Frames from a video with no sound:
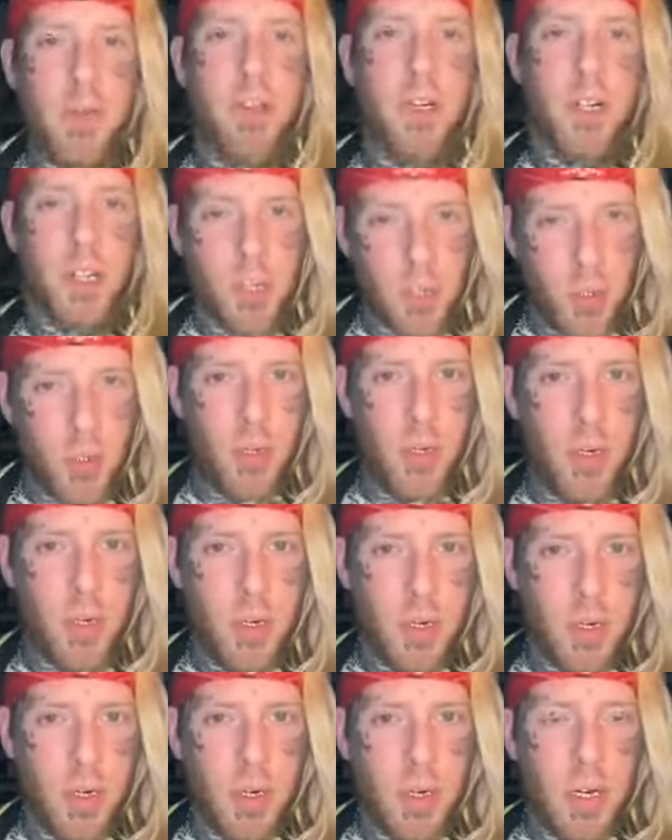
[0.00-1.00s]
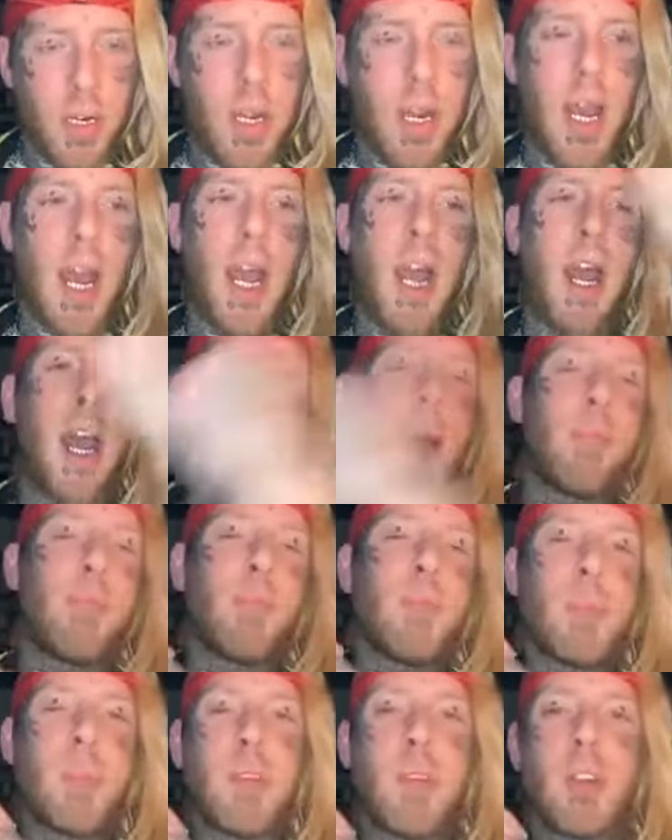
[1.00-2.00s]
to do. Uh,
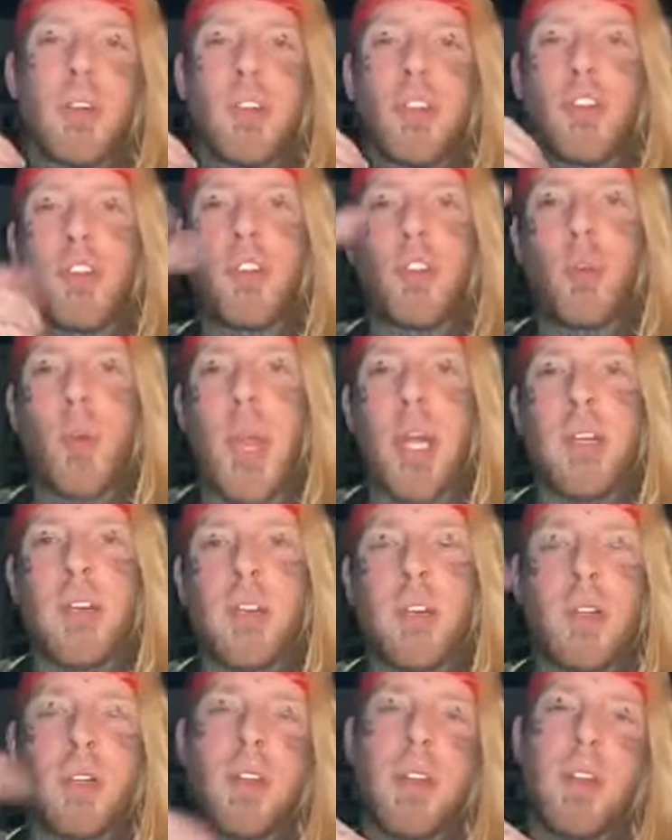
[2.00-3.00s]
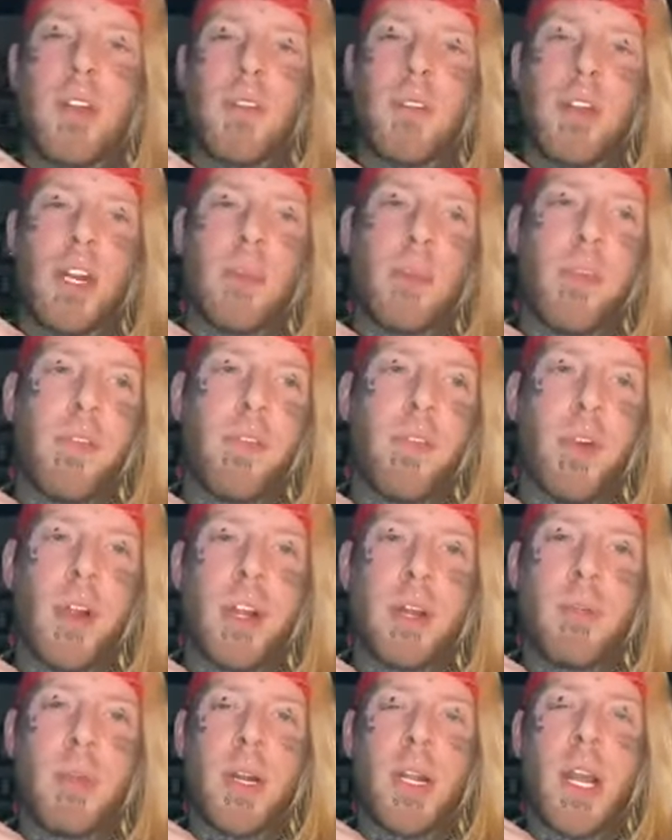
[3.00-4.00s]
there's two ways you can see the video before
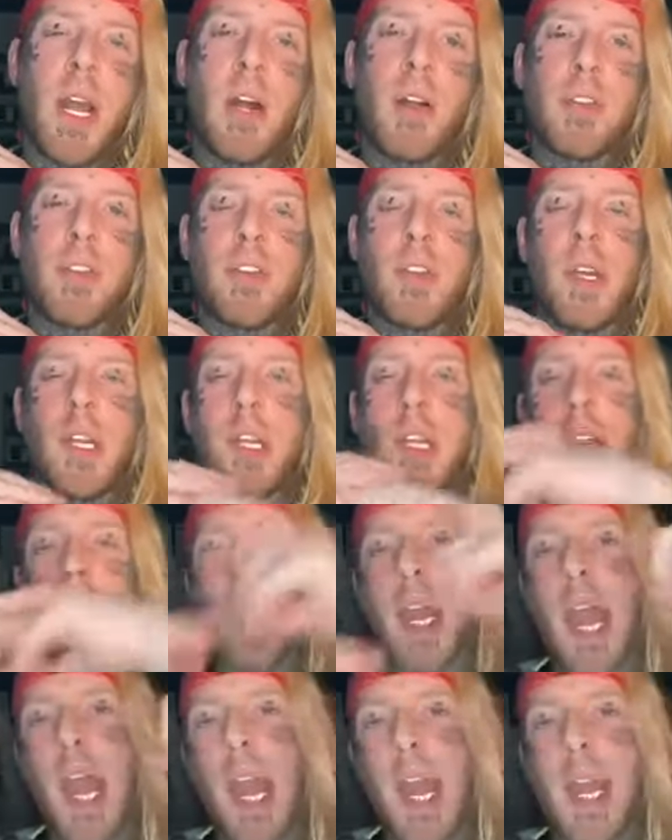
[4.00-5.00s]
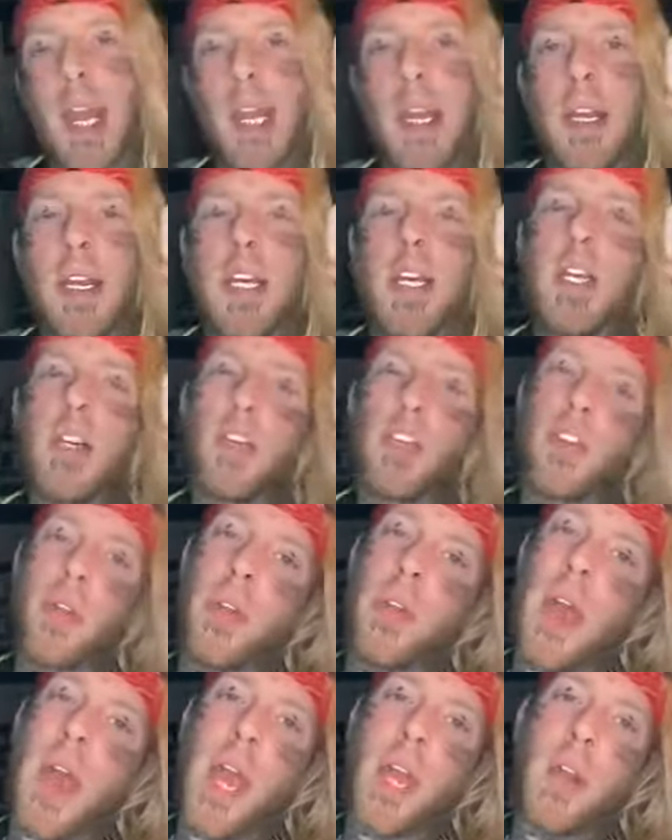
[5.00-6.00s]
anybody else. You can either A,
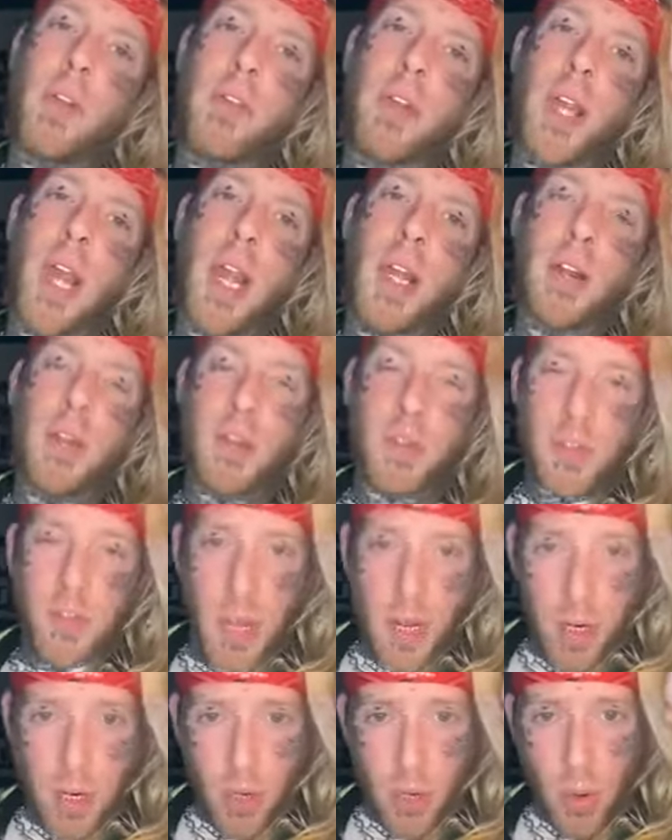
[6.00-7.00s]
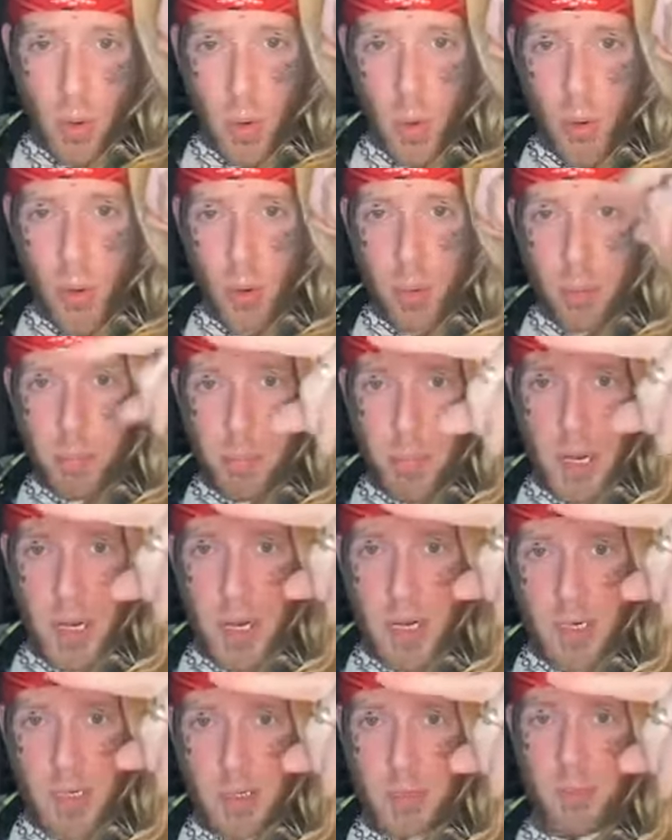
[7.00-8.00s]
join the Hangover Gang newsletter, or
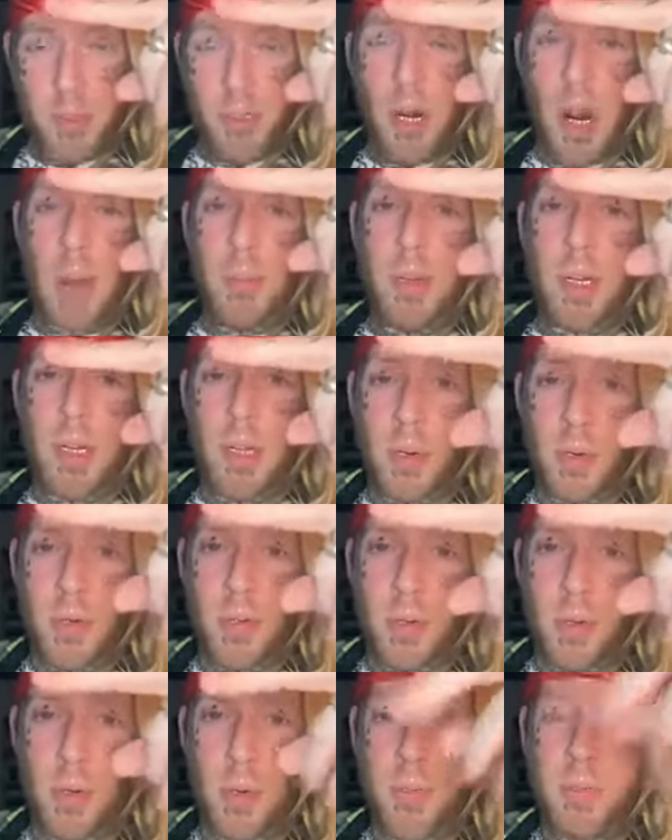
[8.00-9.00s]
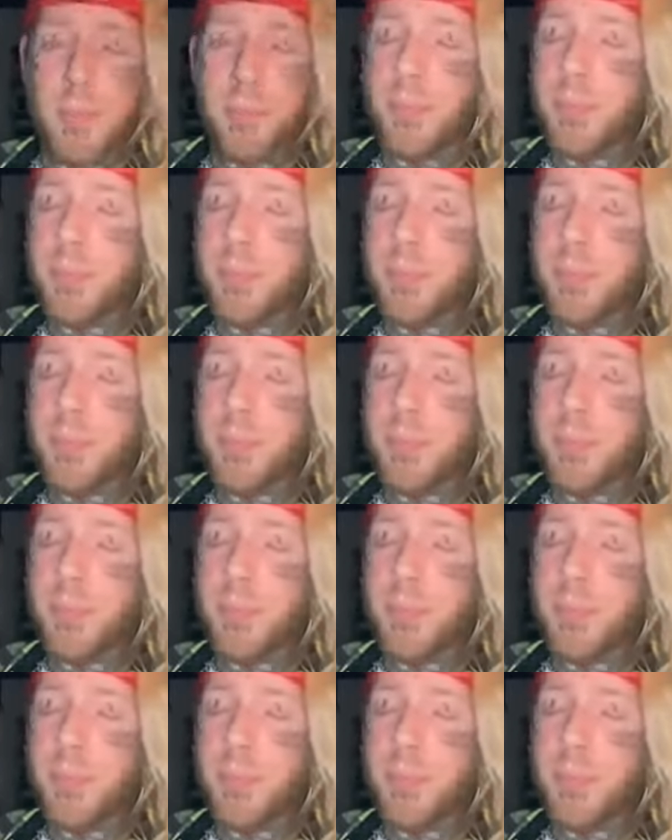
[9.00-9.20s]
B, subscribe to YouTube.